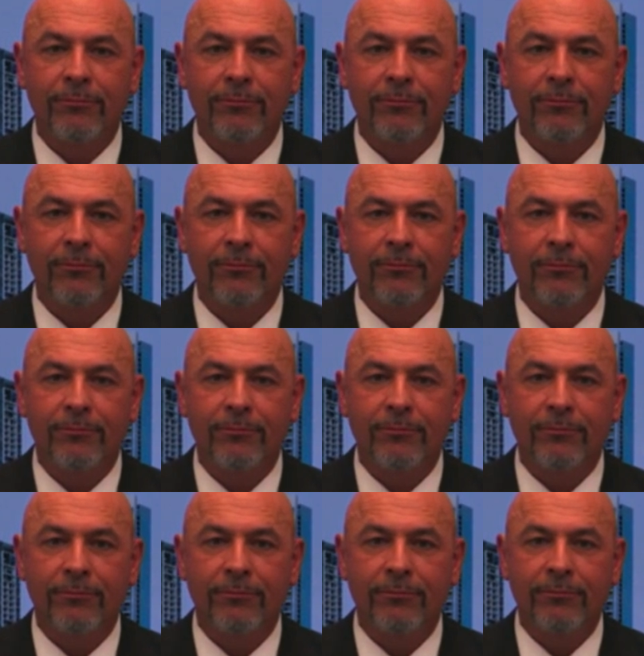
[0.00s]

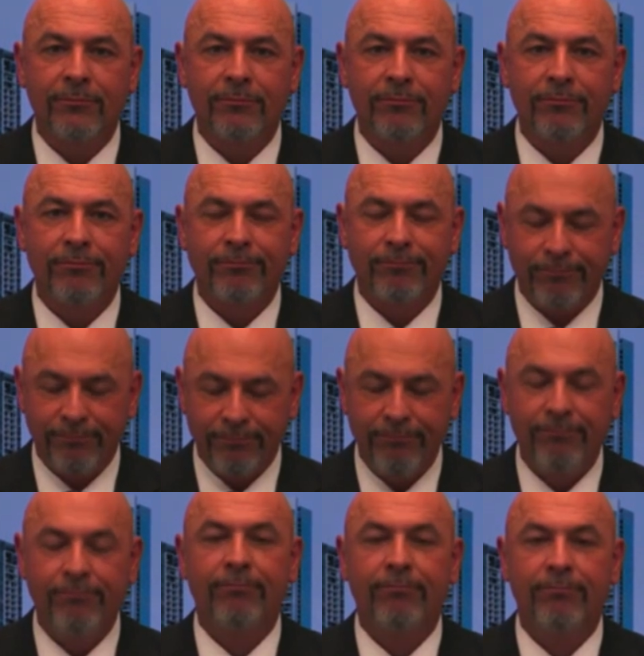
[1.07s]

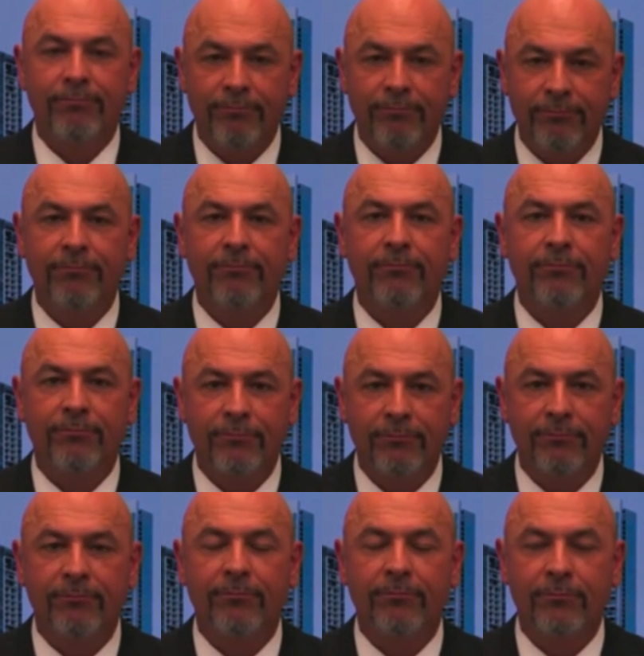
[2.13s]

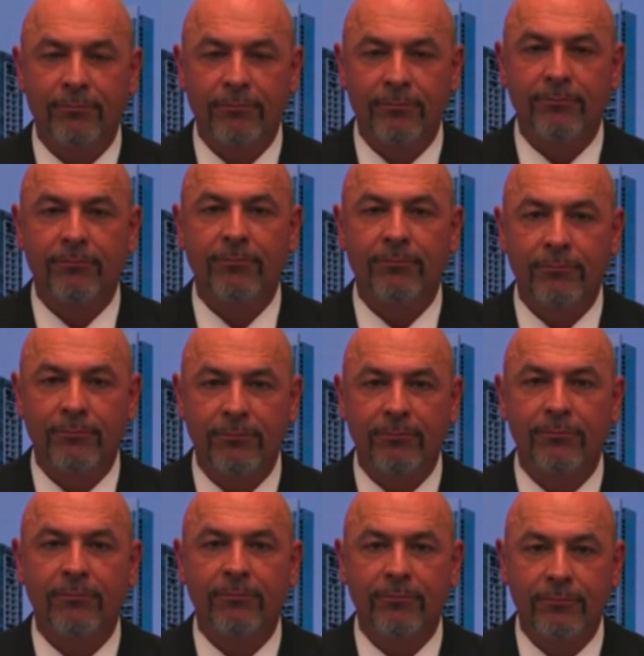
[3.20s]

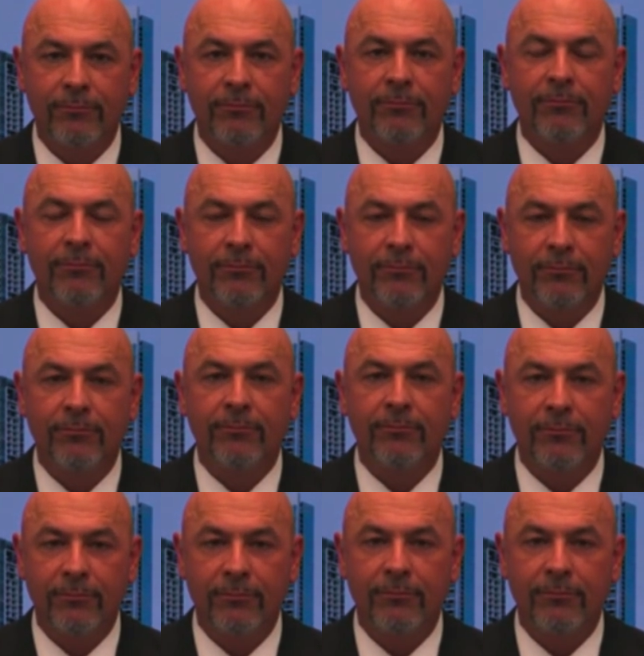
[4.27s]
This person isn't speaking.